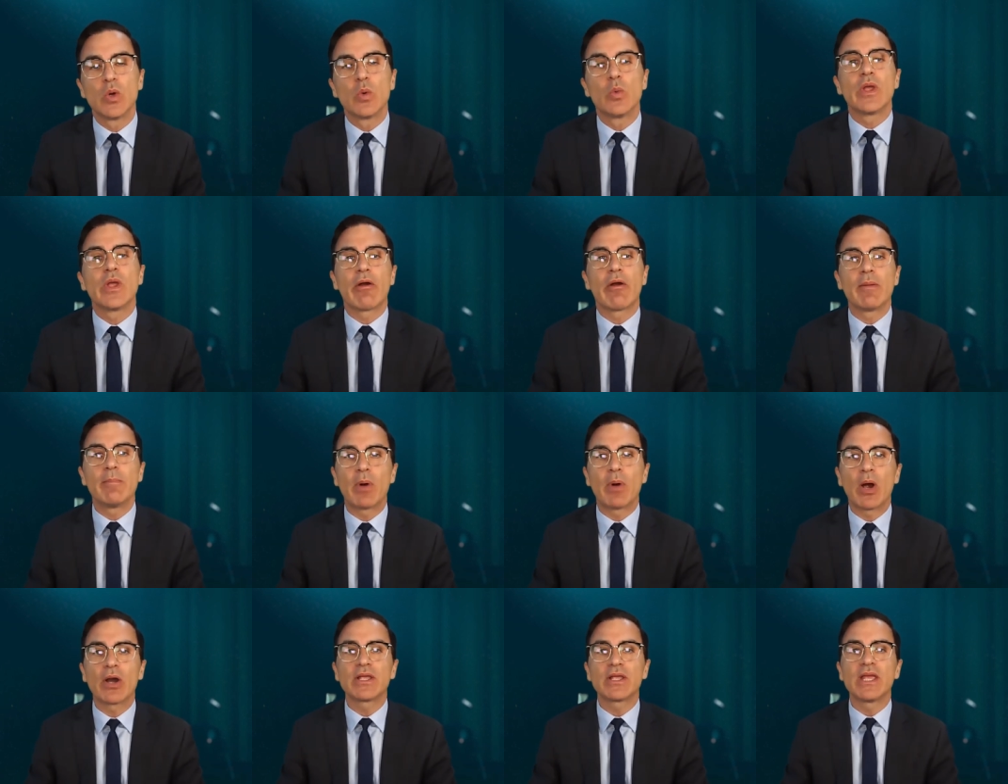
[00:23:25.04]
we are
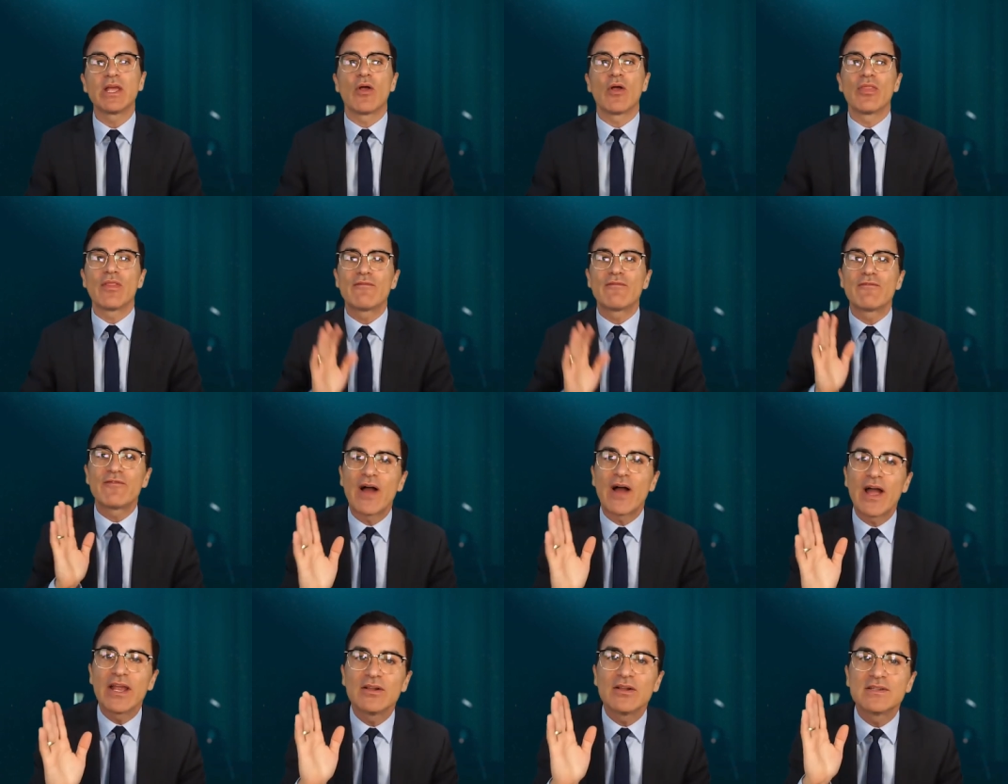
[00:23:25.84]
embarking on the
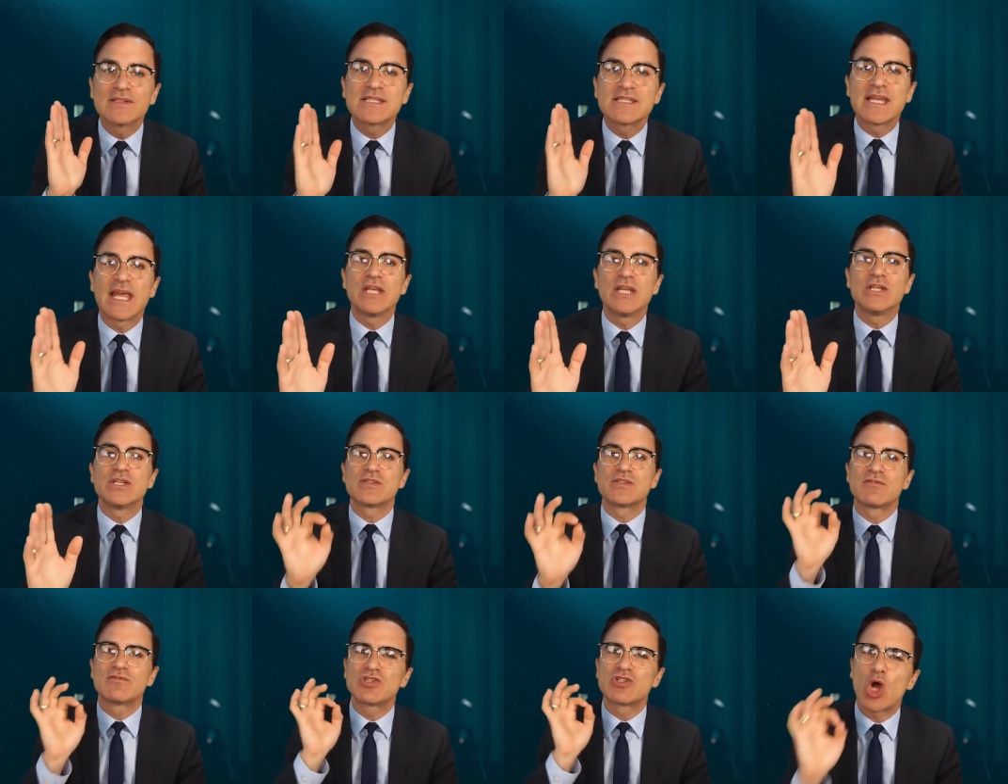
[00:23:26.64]
final
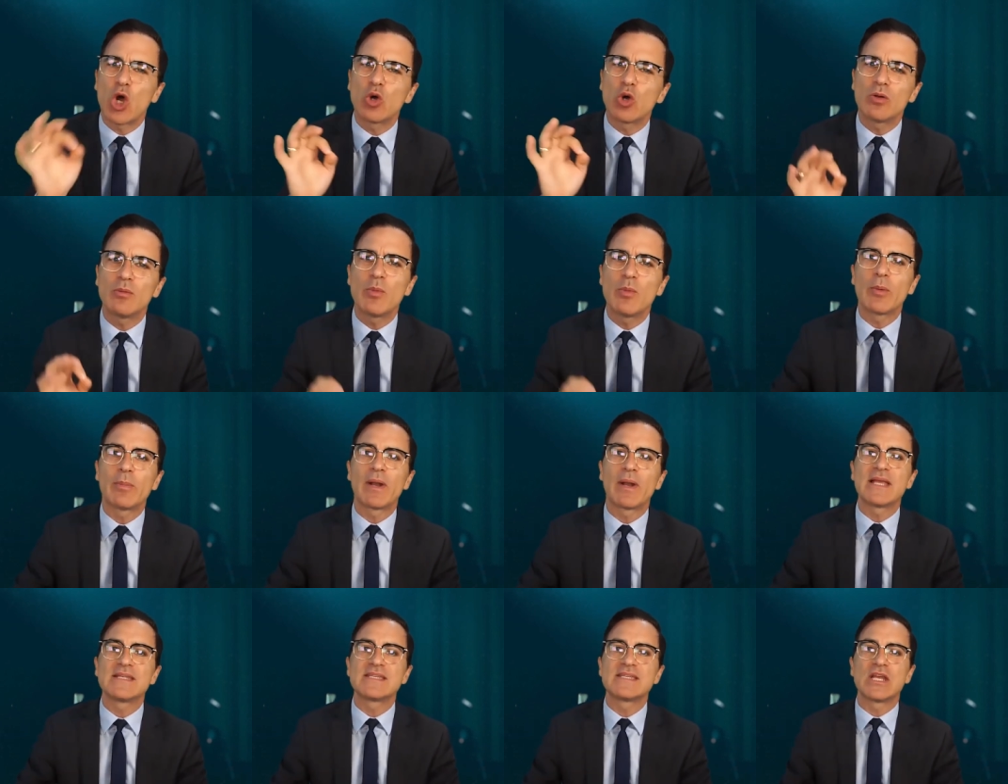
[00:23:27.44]
stages of total
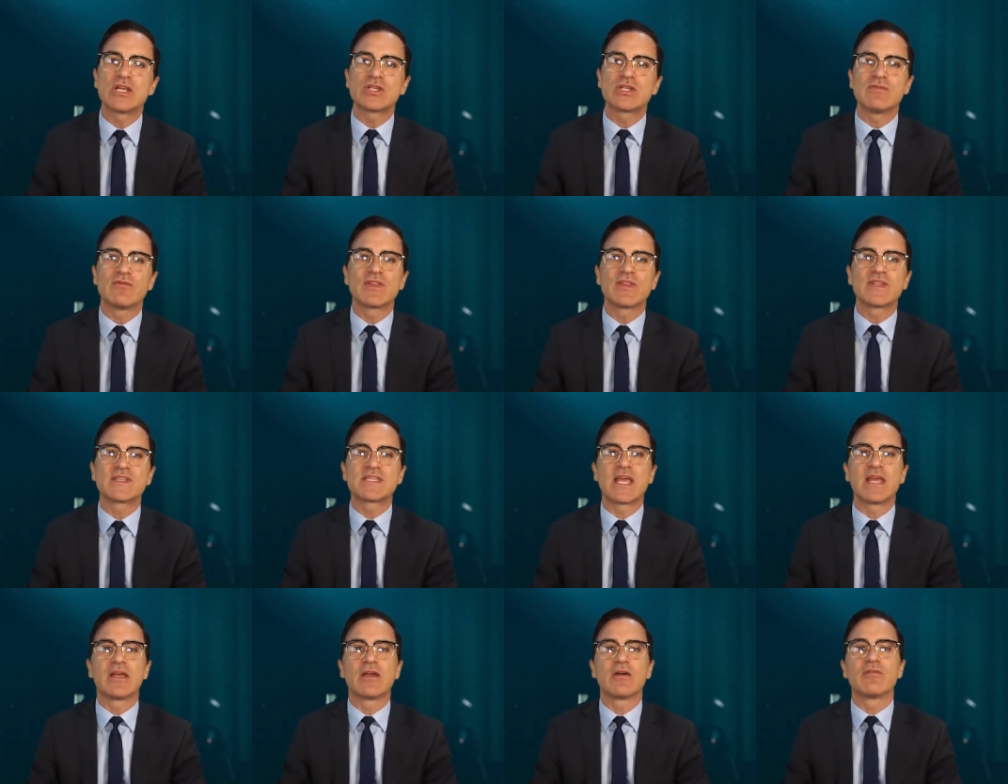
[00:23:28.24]
mobilization for the
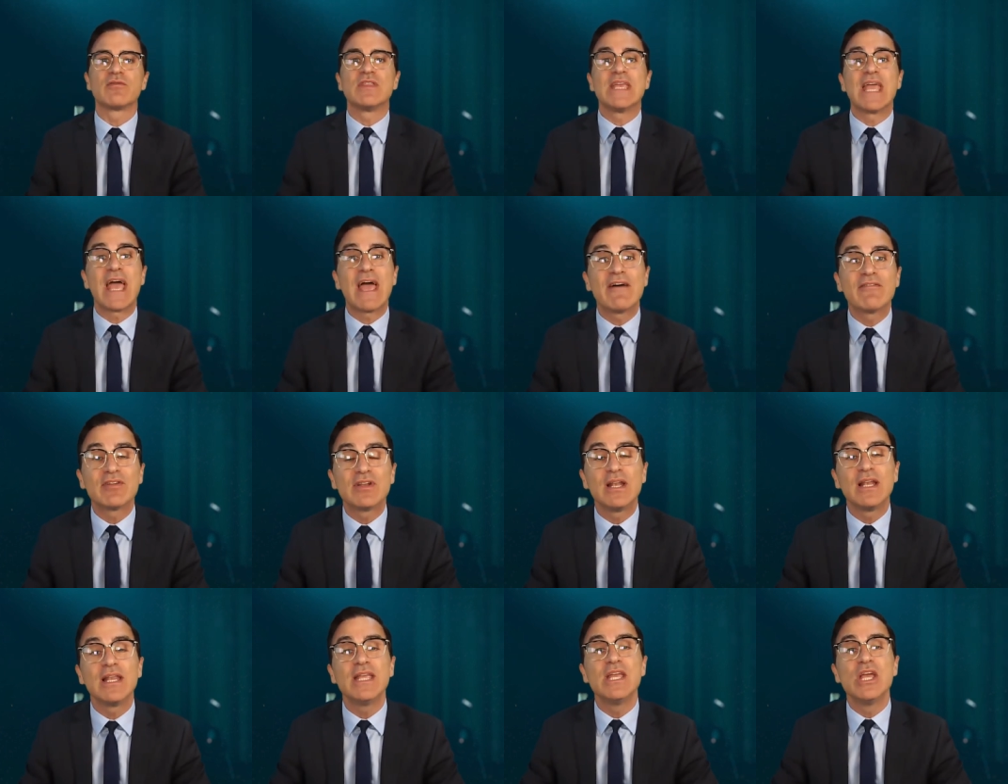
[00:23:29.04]
sake of the
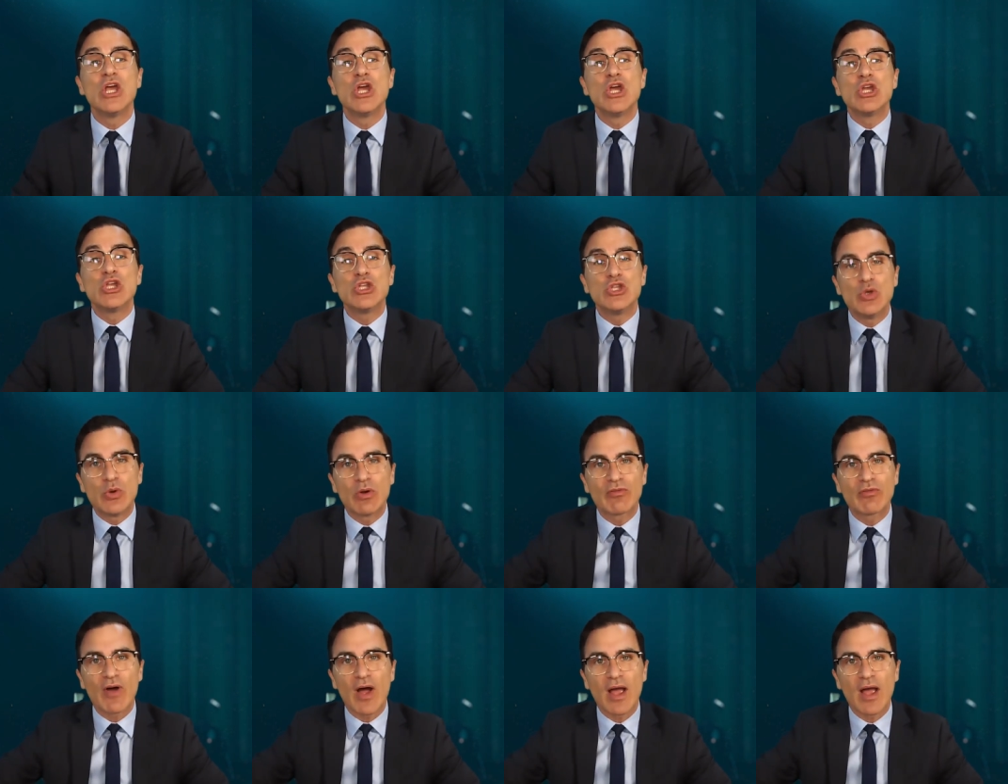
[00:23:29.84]
heavenly
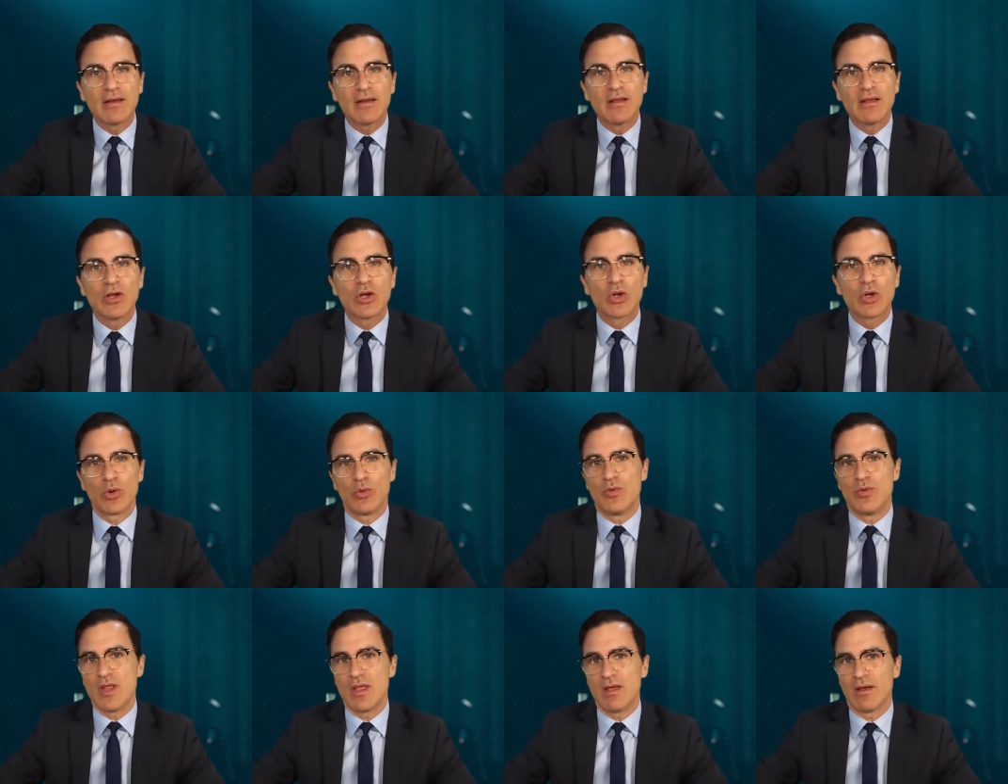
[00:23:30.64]
unified
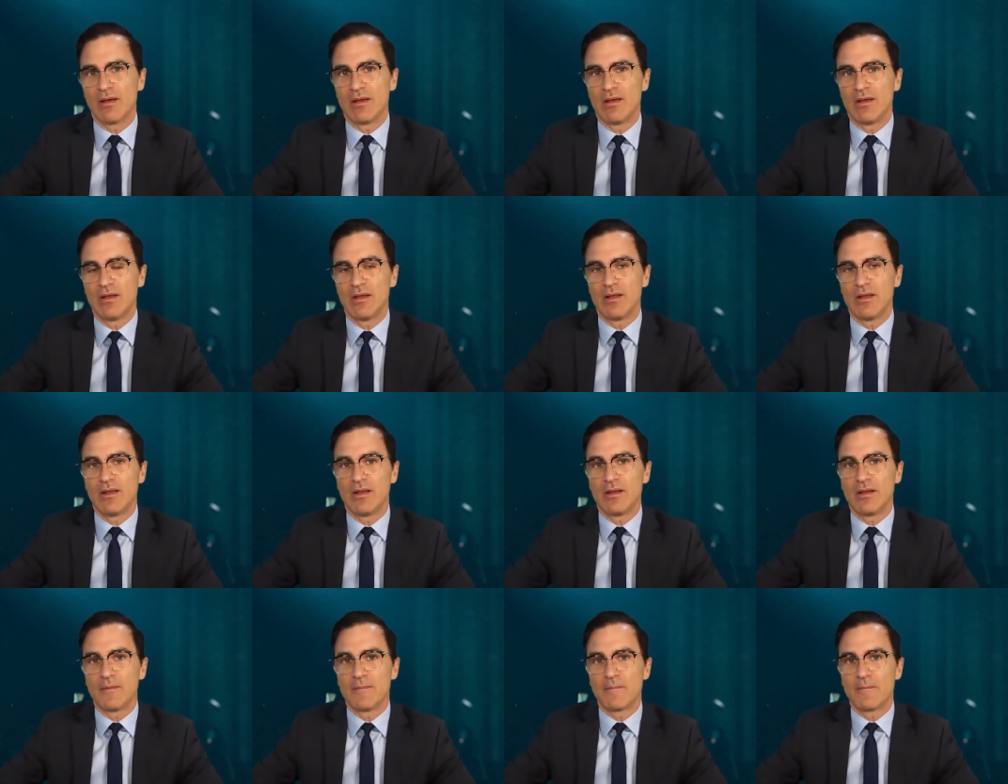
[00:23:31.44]
Korea.
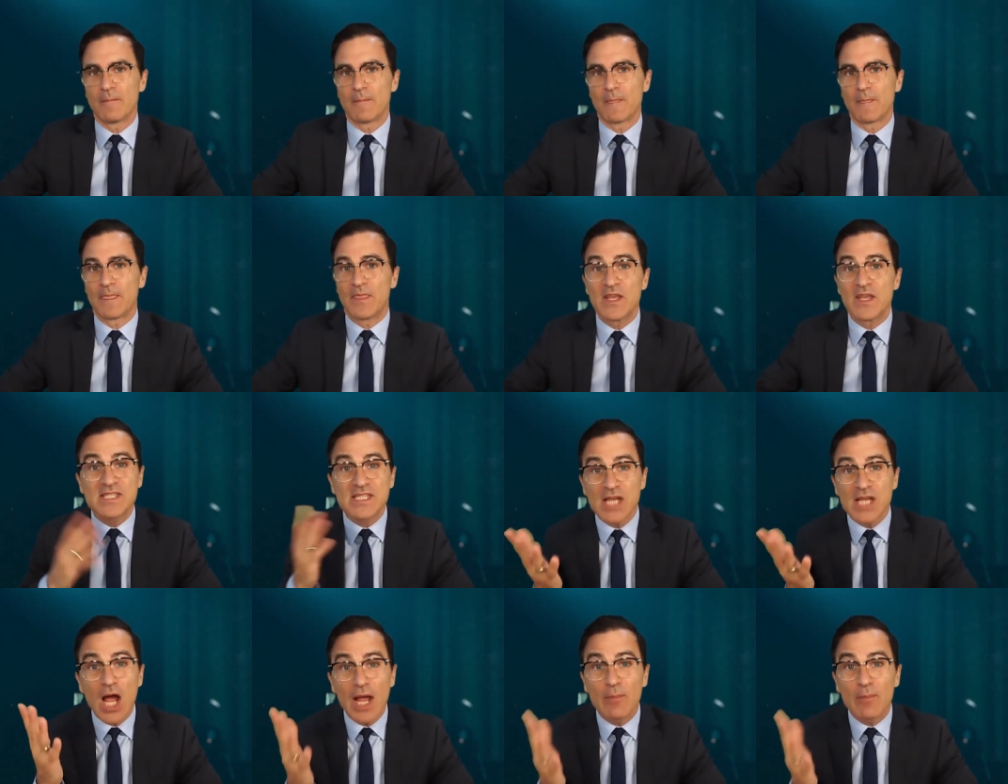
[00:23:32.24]
This
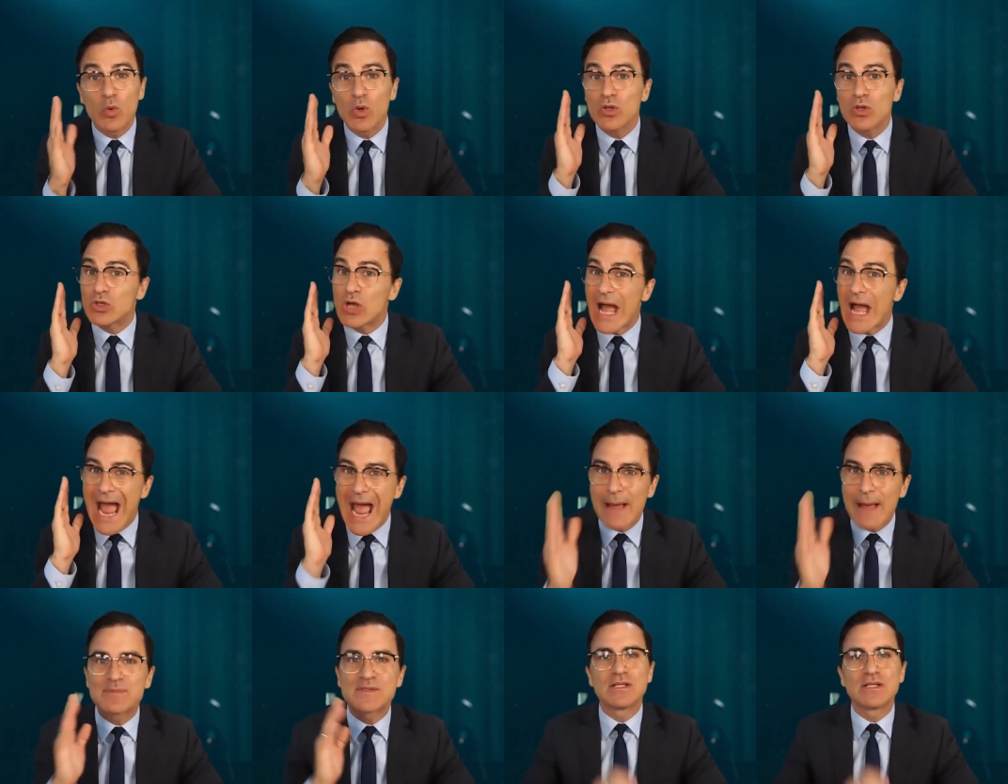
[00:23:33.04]
time will
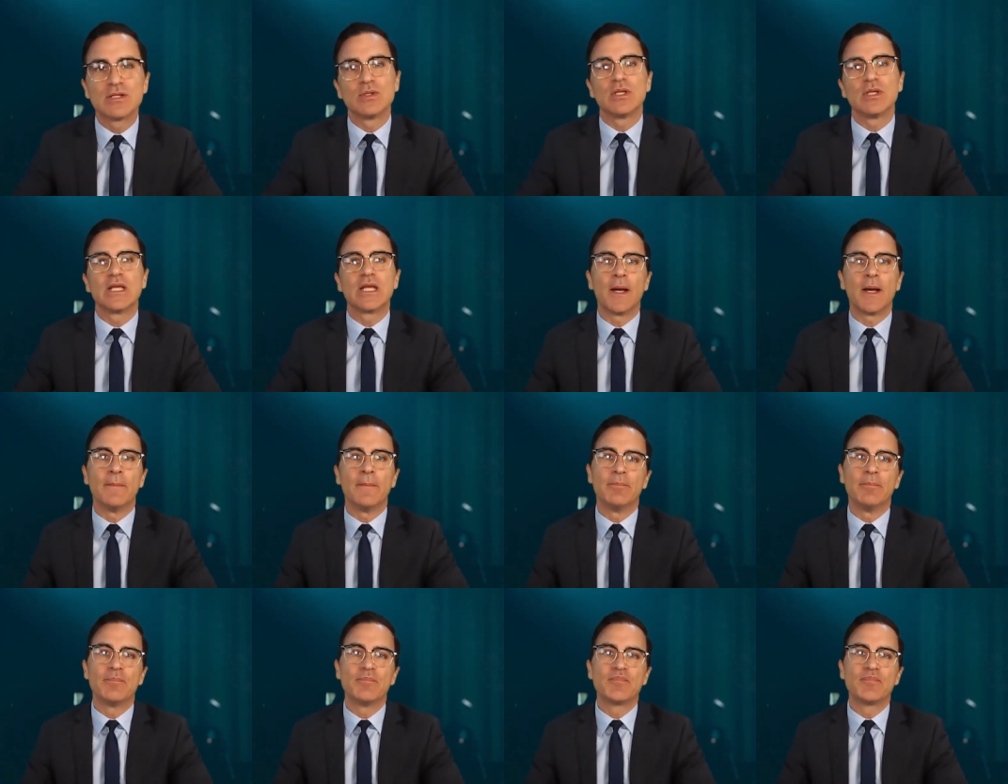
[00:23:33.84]
absolutely
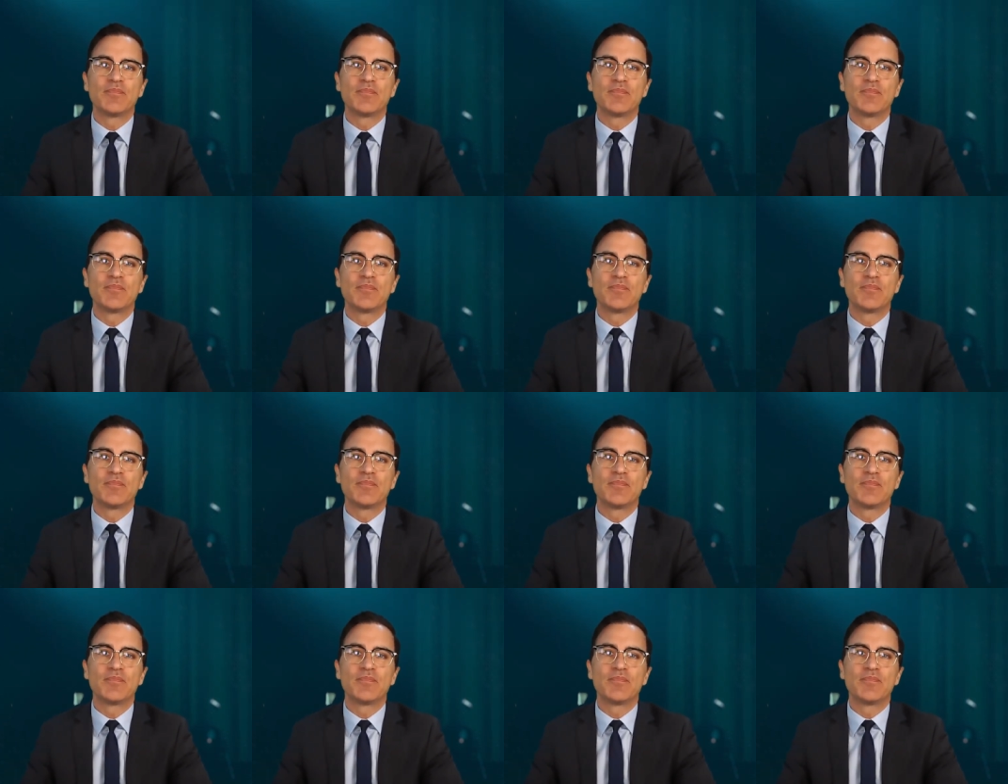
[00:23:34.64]
come.